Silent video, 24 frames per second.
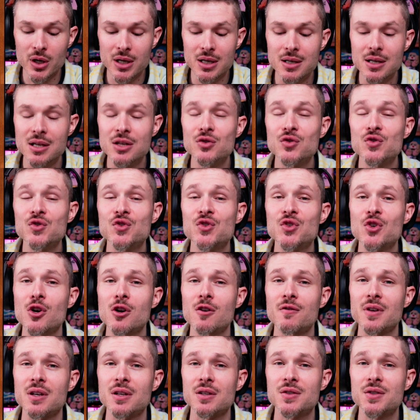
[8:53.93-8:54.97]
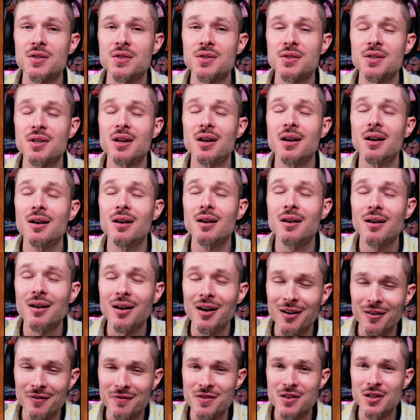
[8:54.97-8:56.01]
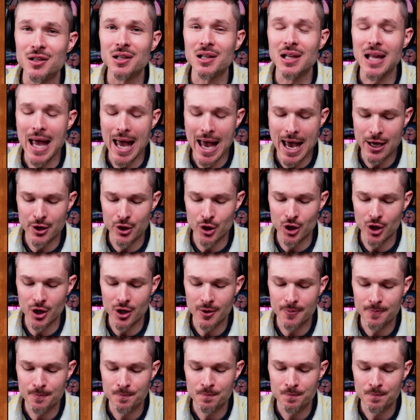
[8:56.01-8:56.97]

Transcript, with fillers: it in service of the latter.